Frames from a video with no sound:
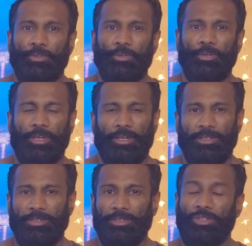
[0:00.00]
Okay,
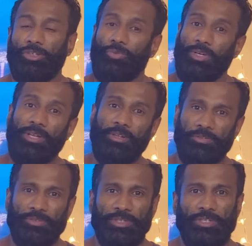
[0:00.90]
what are the
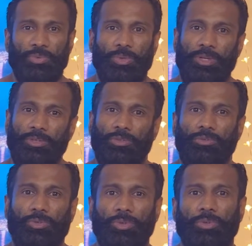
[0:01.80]
exercise you can
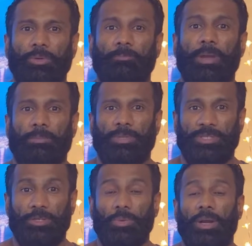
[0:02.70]
do for your back
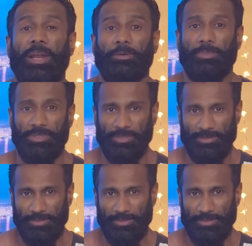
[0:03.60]
muscle, your lat muscle?